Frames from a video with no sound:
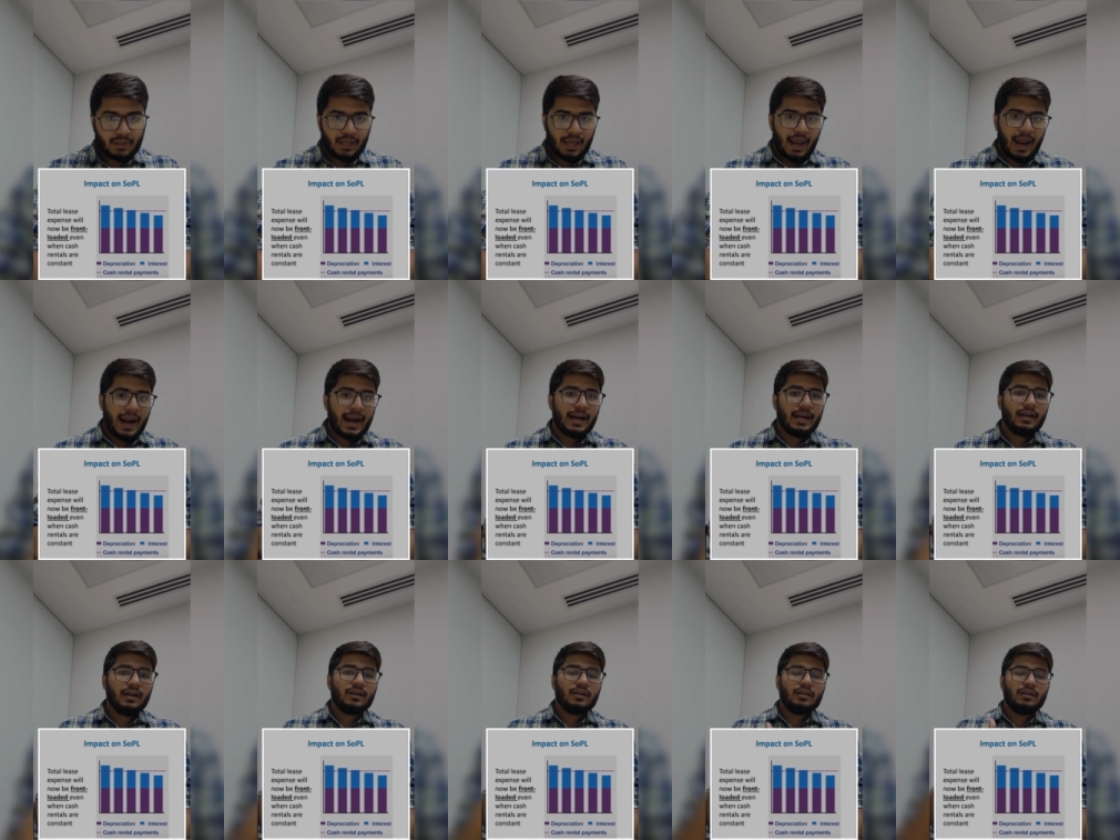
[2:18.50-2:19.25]

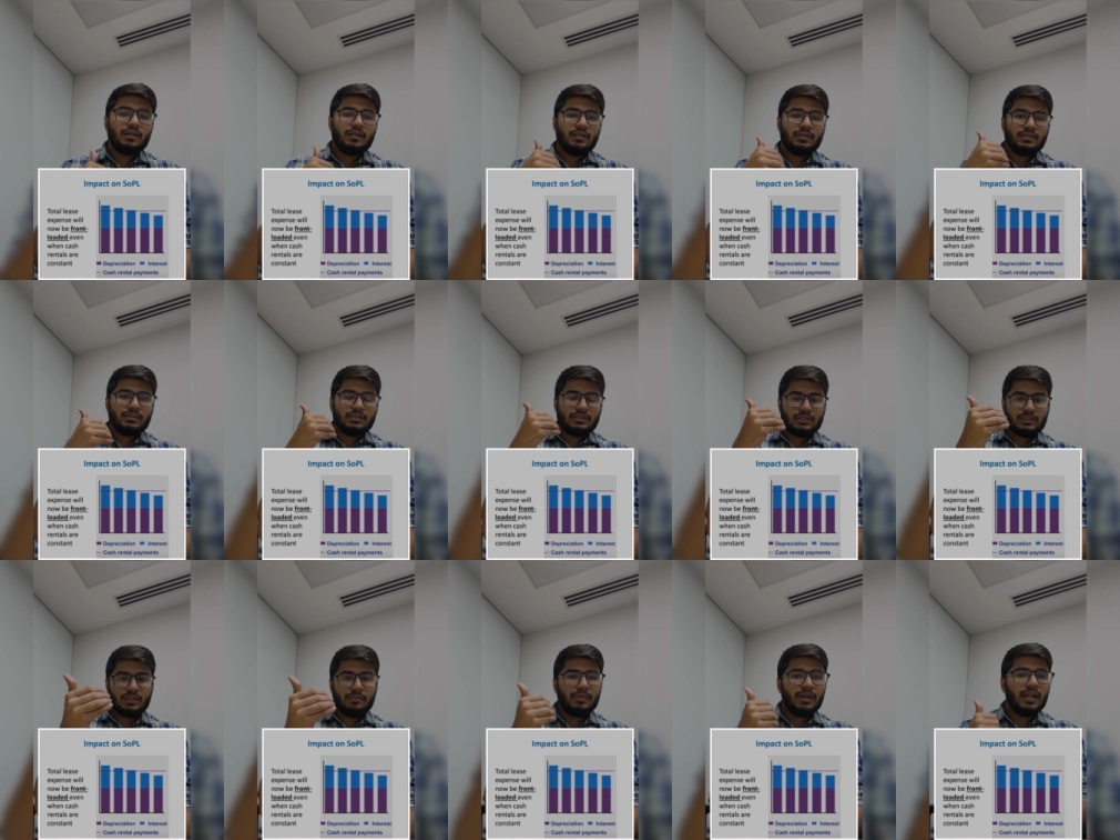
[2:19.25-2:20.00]
And
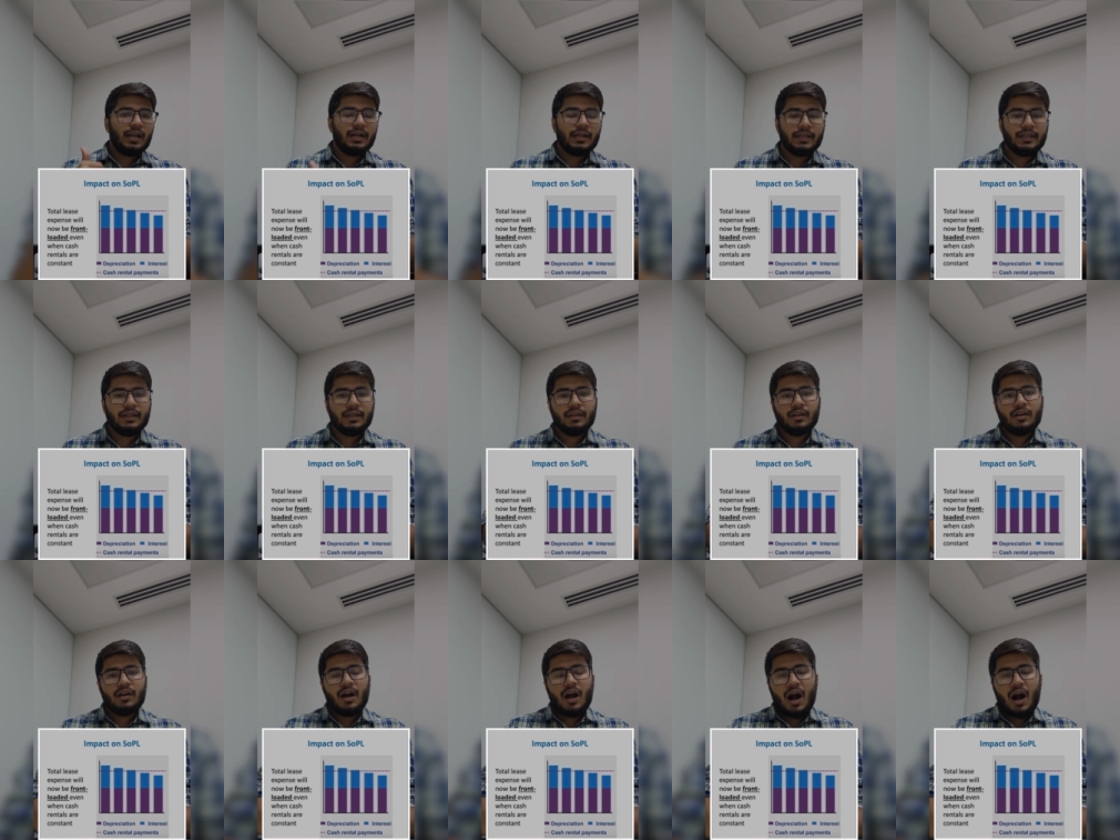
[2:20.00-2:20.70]
similarly,